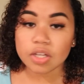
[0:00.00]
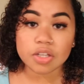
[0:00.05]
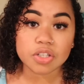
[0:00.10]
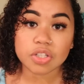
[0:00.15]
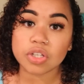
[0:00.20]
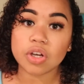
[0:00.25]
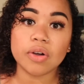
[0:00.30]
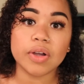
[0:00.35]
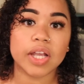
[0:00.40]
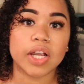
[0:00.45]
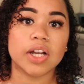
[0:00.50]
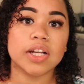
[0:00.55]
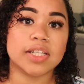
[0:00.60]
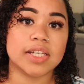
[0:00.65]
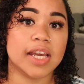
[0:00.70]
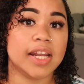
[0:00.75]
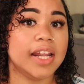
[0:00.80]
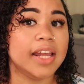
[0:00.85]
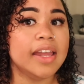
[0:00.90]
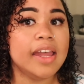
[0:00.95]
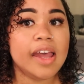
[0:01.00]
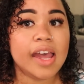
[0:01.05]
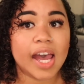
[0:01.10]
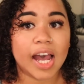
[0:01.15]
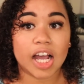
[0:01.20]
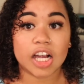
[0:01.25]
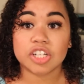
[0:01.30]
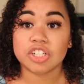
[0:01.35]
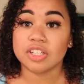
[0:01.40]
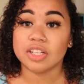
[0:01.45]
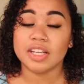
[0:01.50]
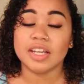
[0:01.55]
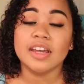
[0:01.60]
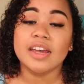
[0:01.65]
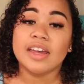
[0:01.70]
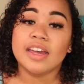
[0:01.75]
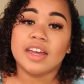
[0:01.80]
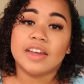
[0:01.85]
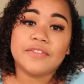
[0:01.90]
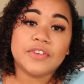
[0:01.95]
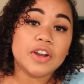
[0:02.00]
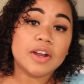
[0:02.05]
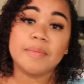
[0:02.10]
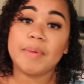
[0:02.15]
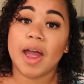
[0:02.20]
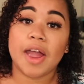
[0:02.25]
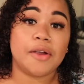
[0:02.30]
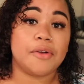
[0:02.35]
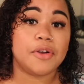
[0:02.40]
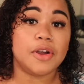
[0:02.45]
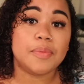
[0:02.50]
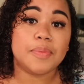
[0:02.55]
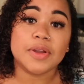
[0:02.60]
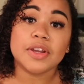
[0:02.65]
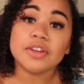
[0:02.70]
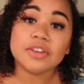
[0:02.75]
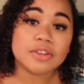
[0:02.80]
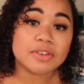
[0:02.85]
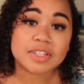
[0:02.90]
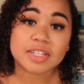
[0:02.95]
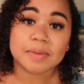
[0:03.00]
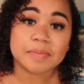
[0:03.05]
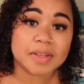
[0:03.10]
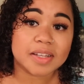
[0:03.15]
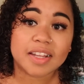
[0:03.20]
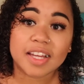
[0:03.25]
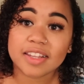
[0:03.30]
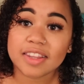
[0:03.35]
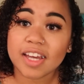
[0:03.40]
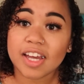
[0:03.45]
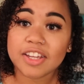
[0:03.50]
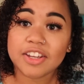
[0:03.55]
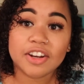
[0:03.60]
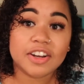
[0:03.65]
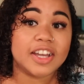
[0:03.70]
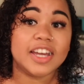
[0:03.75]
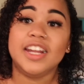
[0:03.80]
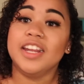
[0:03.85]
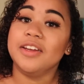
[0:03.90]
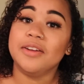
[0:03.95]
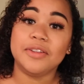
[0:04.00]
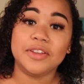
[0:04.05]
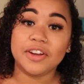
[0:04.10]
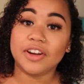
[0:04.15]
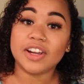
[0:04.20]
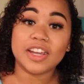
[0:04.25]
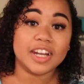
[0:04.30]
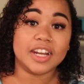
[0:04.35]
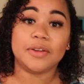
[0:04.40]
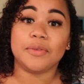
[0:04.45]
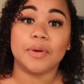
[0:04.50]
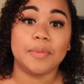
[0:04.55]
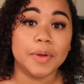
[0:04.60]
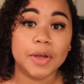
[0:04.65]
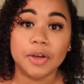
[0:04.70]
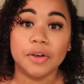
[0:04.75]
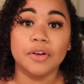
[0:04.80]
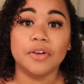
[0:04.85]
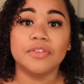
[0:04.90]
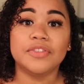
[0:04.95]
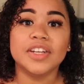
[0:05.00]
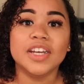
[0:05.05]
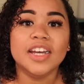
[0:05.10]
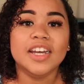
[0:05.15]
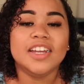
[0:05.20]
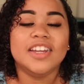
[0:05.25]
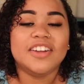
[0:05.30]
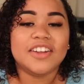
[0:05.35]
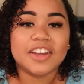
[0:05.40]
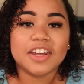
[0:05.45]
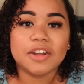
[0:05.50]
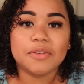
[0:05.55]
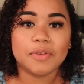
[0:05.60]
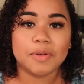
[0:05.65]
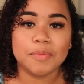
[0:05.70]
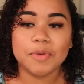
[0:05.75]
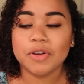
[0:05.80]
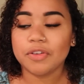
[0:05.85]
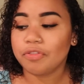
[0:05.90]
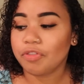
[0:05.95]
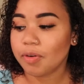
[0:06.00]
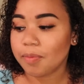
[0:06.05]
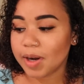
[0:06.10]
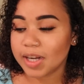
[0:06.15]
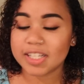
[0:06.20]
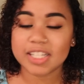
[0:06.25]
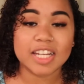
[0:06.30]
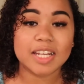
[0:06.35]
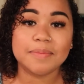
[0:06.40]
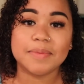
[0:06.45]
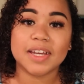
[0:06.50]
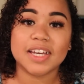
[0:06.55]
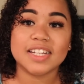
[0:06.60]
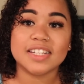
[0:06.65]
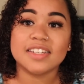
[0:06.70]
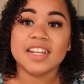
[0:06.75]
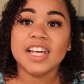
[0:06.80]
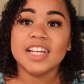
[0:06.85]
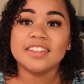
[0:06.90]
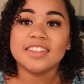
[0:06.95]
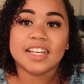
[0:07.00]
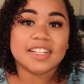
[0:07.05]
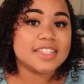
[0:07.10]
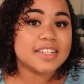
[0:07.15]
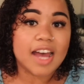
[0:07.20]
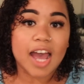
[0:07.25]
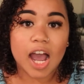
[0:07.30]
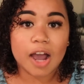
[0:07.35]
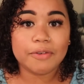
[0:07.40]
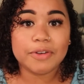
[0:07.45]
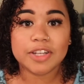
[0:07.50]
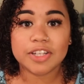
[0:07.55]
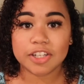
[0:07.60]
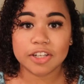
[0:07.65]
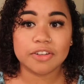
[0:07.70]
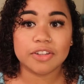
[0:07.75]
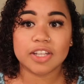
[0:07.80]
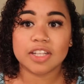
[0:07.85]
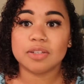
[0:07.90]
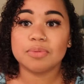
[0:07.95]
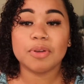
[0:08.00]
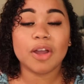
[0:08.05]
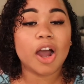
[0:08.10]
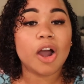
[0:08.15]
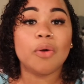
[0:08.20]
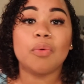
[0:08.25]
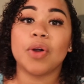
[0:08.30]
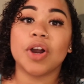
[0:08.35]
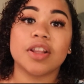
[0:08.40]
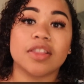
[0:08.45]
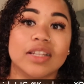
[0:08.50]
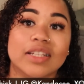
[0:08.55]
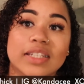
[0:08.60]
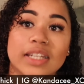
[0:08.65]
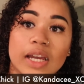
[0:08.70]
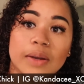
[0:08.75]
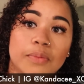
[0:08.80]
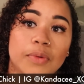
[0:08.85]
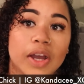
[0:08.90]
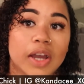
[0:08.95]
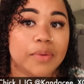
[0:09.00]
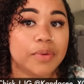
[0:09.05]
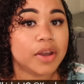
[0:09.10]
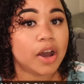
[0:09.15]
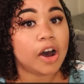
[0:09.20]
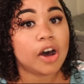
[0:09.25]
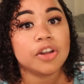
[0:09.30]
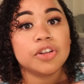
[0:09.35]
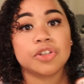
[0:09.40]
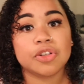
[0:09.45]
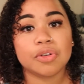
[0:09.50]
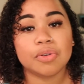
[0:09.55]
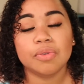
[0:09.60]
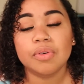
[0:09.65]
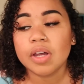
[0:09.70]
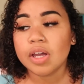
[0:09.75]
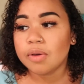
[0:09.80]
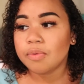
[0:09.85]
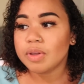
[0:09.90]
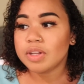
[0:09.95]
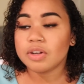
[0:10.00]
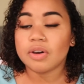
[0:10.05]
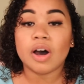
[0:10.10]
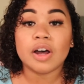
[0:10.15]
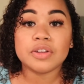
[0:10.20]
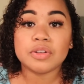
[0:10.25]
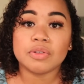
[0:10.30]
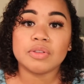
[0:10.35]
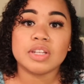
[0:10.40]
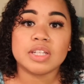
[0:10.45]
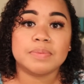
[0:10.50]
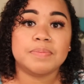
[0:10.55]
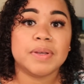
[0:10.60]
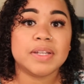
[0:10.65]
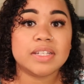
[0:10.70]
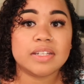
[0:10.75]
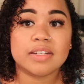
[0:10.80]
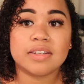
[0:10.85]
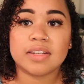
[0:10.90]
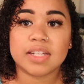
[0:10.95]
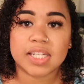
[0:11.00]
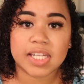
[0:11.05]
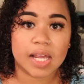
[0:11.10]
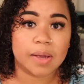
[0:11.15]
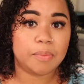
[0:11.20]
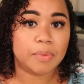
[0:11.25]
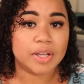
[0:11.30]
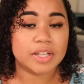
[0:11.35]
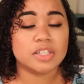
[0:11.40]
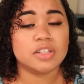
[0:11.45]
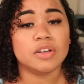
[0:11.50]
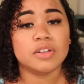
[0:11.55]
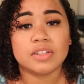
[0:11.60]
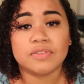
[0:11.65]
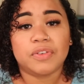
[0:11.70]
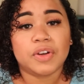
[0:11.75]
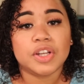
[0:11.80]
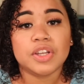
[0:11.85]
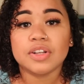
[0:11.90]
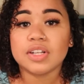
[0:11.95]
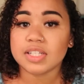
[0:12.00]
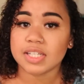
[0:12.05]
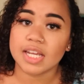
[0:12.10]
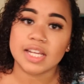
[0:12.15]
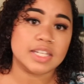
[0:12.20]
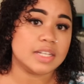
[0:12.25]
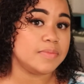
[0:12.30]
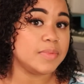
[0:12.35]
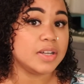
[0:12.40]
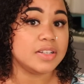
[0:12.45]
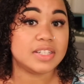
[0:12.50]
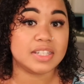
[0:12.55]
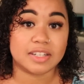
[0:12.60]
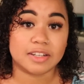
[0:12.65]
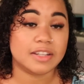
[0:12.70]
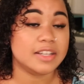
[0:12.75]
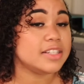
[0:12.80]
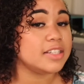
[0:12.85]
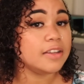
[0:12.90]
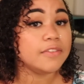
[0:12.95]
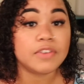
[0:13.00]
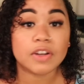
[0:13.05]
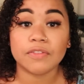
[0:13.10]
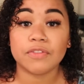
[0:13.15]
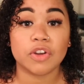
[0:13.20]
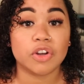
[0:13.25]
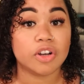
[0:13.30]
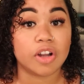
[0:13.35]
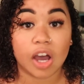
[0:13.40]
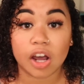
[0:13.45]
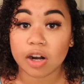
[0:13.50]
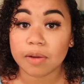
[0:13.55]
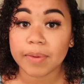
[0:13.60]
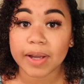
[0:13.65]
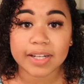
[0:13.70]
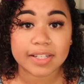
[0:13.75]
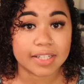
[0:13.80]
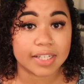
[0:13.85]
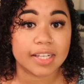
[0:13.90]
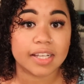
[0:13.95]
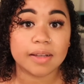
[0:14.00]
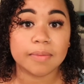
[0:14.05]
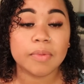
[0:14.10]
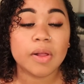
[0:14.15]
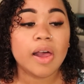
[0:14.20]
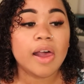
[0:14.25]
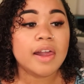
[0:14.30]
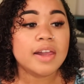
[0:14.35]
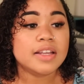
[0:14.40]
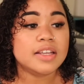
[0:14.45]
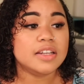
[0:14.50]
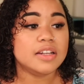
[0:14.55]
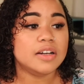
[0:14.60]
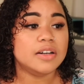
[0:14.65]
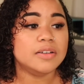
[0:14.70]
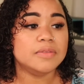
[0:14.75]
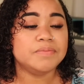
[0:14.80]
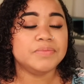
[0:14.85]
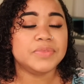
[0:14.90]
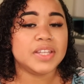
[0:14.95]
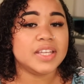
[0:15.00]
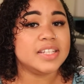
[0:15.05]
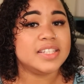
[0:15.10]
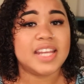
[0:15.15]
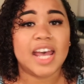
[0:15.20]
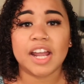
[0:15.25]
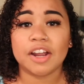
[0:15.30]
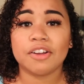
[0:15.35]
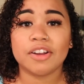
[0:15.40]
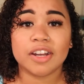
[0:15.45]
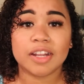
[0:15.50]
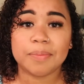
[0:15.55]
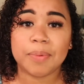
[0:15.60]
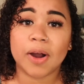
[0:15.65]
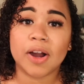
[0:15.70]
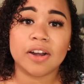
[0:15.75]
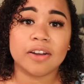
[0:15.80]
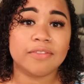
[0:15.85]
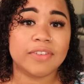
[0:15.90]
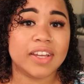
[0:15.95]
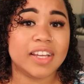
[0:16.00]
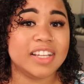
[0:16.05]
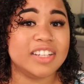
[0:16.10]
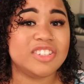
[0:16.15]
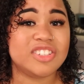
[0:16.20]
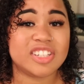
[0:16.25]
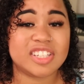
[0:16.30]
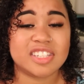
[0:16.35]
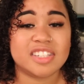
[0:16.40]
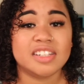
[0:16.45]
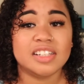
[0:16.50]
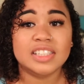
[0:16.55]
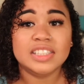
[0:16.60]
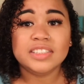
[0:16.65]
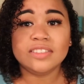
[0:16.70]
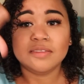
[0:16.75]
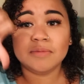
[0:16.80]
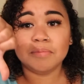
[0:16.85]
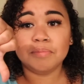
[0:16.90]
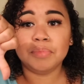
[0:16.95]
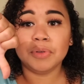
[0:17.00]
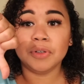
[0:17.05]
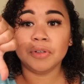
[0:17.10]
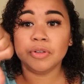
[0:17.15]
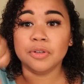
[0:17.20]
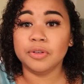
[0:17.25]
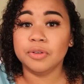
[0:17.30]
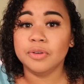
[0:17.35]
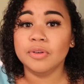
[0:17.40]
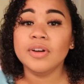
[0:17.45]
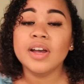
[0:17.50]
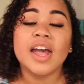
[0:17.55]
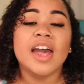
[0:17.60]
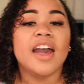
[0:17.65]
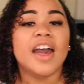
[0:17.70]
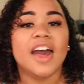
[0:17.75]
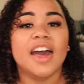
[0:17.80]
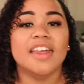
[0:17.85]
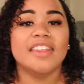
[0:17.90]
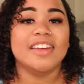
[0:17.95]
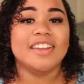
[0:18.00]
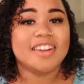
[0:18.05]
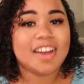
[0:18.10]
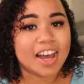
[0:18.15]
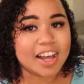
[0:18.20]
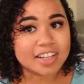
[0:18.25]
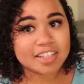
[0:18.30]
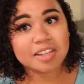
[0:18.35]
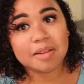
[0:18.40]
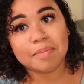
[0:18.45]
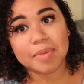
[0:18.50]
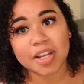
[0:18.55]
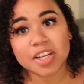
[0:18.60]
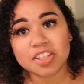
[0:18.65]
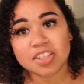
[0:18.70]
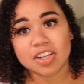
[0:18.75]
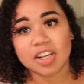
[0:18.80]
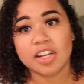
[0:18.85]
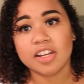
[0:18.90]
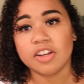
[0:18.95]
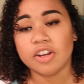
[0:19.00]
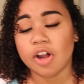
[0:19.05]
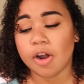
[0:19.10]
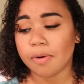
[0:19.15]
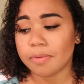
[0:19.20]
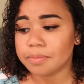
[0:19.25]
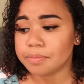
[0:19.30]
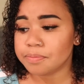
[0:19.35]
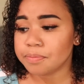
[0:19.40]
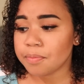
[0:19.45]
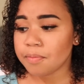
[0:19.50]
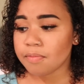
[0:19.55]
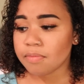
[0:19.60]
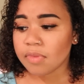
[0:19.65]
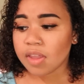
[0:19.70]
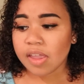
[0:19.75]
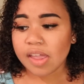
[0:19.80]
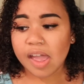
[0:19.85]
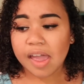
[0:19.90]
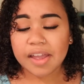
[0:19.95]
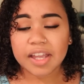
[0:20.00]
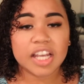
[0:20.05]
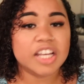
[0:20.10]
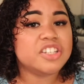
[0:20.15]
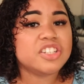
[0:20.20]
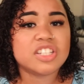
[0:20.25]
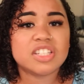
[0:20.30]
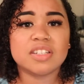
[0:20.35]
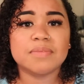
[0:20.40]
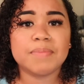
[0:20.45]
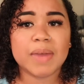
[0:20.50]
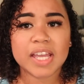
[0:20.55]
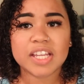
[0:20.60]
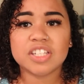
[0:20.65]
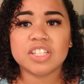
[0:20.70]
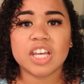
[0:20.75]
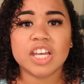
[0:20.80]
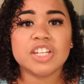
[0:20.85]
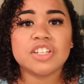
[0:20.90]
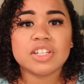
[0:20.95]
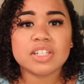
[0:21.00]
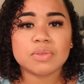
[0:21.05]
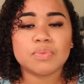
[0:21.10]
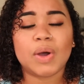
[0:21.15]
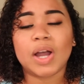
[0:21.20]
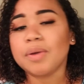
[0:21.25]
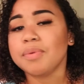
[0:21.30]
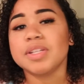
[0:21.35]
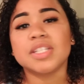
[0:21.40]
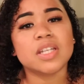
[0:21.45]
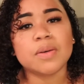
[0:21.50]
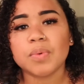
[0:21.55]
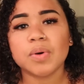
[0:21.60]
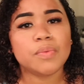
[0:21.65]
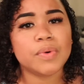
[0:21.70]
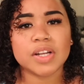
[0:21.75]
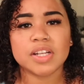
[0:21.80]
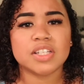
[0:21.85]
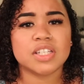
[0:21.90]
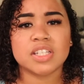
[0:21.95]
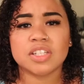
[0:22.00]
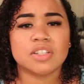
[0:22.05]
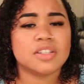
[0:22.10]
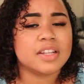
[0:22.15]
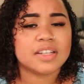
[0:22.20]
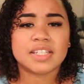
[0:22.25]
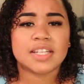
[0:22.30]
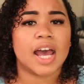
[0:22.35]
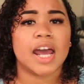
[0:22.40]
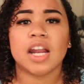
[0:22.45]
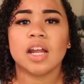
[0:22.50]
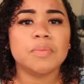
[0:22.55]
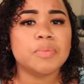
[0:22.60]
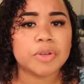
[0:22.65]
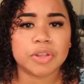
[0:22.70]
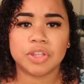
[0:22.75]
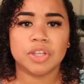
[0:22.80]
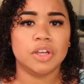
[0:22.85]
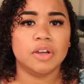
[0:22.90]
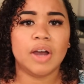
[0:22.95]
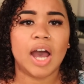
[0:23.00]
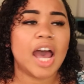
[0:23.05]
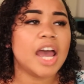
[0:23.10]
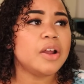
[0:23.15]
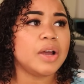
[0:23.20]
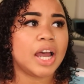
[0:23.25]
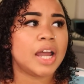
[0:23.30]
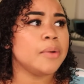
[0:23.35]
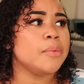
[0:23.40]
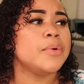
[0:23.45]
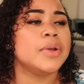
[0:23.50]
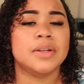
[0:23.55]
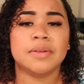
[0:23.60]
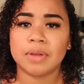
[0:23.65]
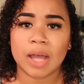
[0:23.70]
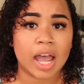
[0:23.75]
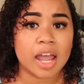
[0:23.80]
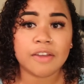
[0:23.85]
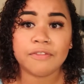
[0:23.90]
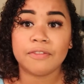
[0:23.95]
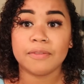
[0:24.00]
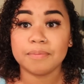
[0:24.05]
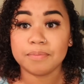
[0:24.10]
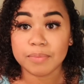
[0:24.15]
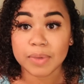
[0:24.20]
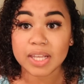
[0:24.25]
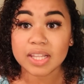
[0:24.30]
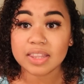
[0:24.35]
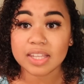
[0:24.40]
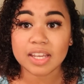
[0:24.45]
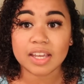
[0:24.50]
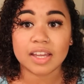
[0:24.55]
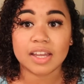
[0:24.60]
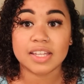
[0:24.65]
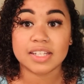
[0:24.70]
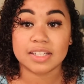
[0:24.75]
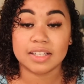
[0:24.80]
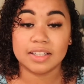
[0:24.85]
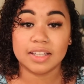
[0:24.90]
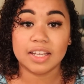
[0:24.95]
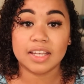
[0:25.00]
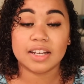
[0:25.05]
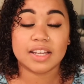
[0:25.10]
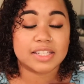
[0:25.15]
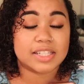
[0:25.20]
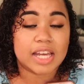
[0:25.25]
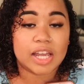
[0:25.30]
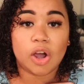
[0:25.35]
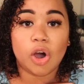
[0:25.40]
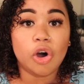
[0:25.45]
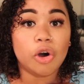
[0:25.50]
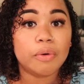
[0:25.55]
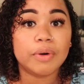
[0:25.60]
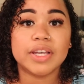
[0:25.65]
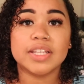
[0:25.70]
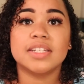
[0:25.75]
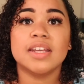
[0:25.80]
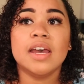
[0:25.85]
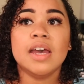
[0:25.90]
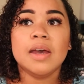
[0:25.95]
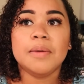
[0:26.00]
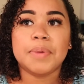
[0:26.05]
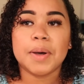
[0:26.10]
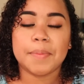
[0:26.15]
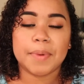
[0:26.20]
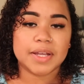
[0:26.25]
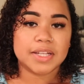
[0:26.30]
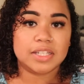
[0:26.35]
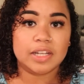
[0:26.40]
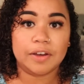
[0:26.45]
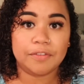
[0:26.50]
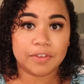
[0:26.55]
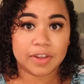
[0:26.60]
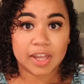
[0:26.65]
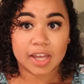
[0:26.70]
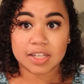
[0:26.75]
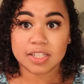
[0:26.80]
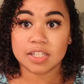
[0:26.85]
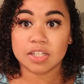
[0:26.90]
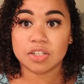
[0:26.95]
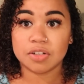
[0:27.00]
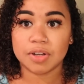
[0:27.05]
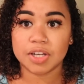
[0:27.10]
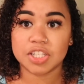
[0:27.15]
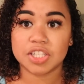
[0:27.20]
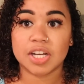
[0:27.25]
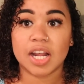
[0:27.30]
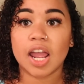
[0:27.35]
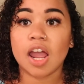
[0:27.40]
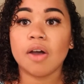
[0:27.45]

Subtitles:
So irritating. Actually, if you're in my group and you do something like that, you're getting removed. You're getting removed from my team, because that's not how we do this. We all work the same way. We all do this business the same way. So for you to take someone else's leads, even if you're not on my team, you know, the integrity part of it is just boo. And then not to mention, you know, why would someone want to sign up with you? I wouldn't. Me thinking as a lead, because I always put myself in that situation.